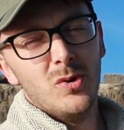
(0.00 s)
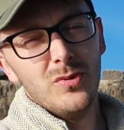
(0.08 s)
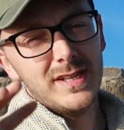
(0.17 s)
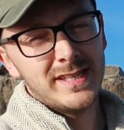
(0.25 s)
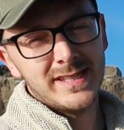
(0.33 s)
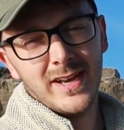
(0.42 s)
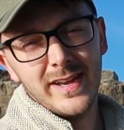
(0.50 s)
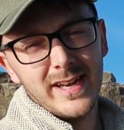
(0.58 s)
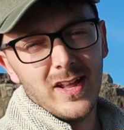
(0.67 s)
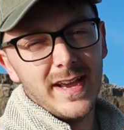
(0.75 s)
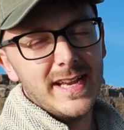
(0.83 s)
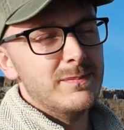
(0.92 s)
all this
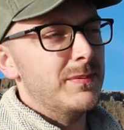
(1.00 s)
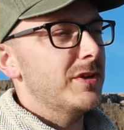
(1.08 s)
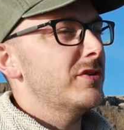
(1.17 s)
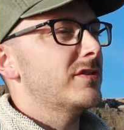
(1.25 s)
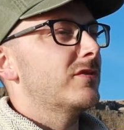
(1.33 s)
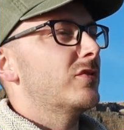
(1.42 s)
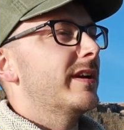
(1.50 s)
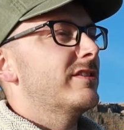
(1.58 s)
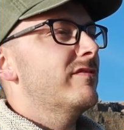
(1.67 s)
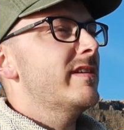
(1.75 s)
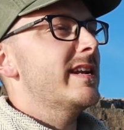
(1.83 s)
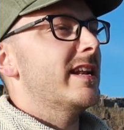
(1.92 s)
side light is beautiful, and
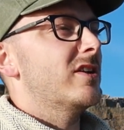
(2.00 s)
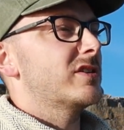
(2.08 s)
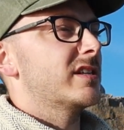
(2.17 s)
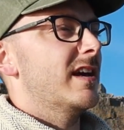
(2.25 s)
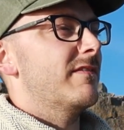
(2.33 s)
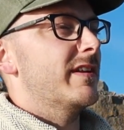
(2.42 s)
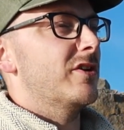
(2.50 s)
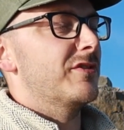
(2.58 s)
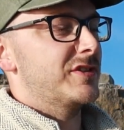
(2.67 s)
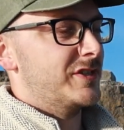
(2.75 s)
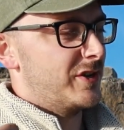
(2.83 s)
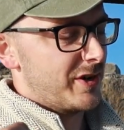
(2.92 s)
it really looks lovely on
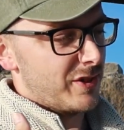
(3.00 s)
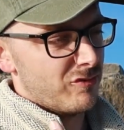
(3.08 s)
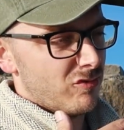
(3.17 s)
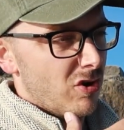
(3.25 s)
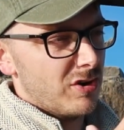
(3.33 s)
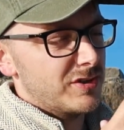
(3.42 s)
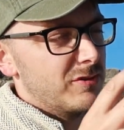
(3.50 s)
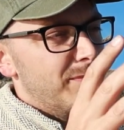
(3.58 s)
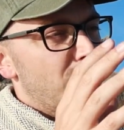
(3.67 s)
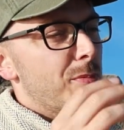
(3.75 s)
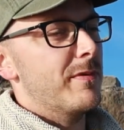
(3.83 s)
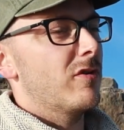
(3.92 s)
the side of the rocks on
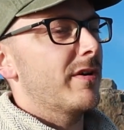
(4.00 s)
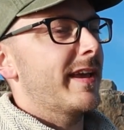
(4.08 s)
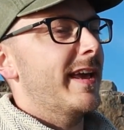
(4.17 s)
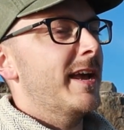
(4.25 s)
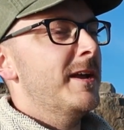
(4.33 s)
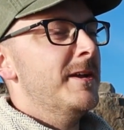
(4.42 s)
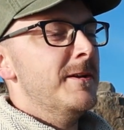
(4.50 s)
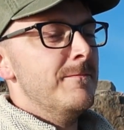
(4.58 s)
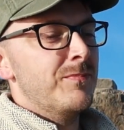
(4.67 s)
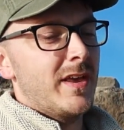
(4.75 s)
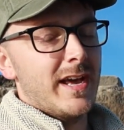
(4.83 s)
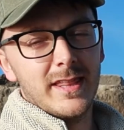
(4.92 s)
Pulpit Rock here,
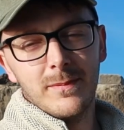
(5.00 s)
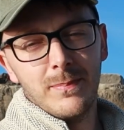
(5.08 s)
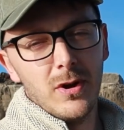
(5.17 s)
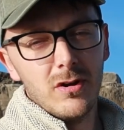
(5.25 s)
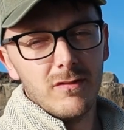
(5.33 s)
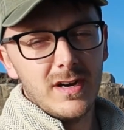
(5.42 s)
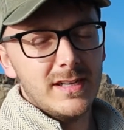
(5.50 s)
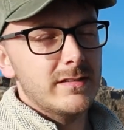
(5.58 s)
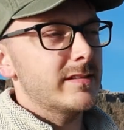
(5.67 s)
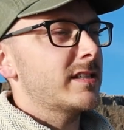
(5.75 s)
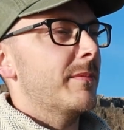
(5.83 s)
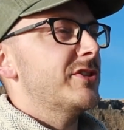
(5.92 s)
and the polarizer
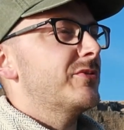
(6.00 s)
has come